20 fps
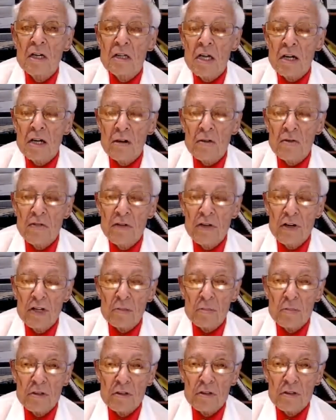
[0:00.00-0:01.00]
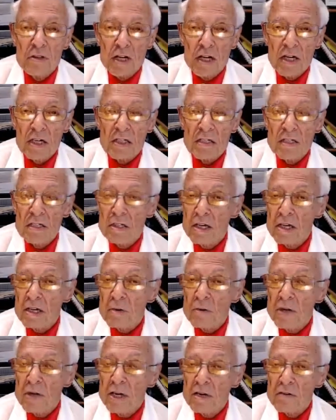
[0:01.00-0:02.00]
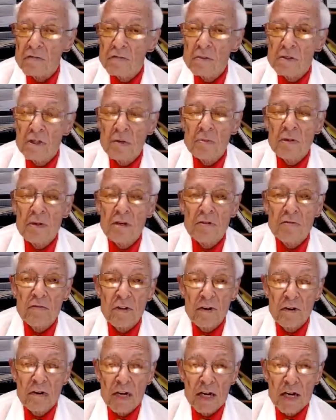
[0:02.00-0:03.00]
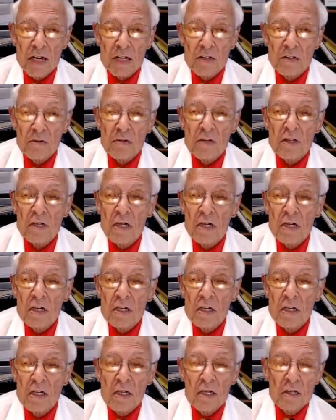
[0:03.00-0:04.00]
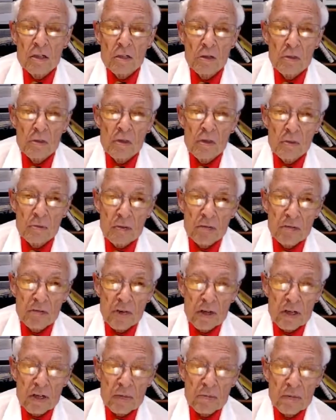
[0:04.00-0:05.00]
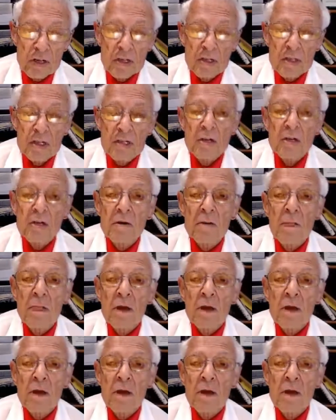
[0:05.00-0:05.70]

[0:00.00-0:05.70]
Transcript: that are available today. Today we have some that are very accurate, like 2 that we've recommended,